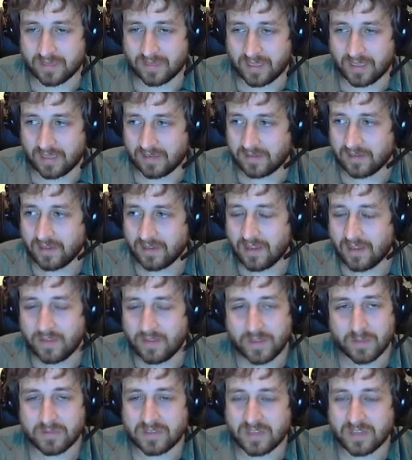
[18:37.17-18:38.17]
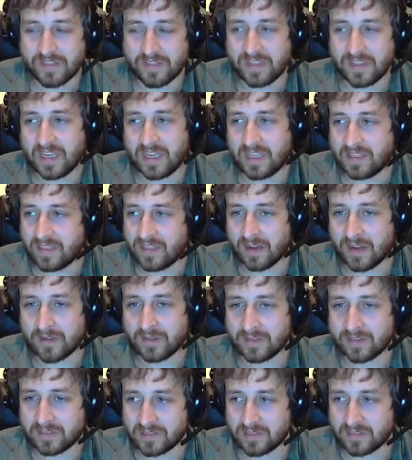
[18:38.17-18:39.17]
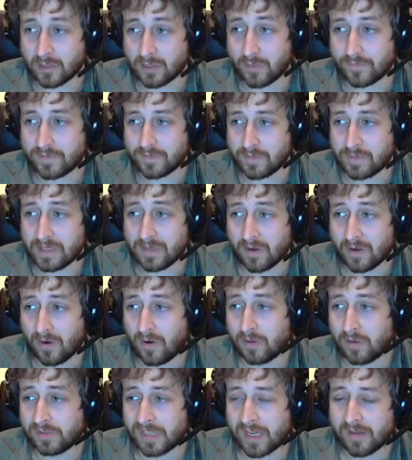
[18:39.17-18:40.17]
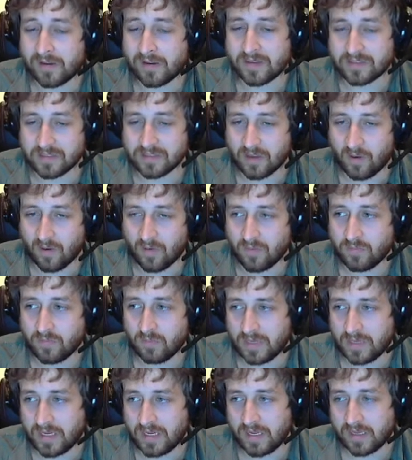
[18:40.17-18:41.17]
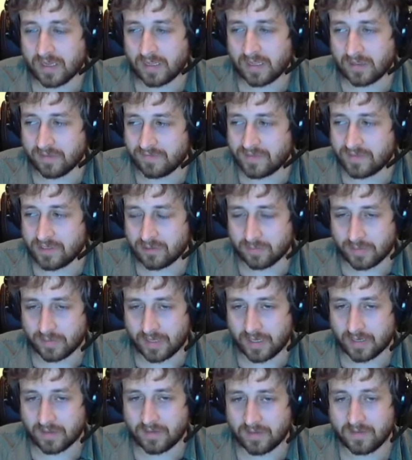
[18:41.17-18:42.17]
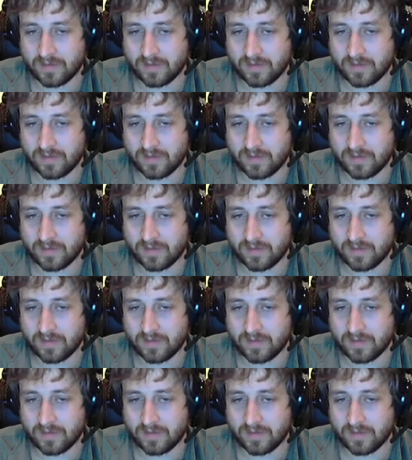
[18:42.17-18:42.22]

Like there was nothing in there that deserved to be called out as its own week in the feature pack.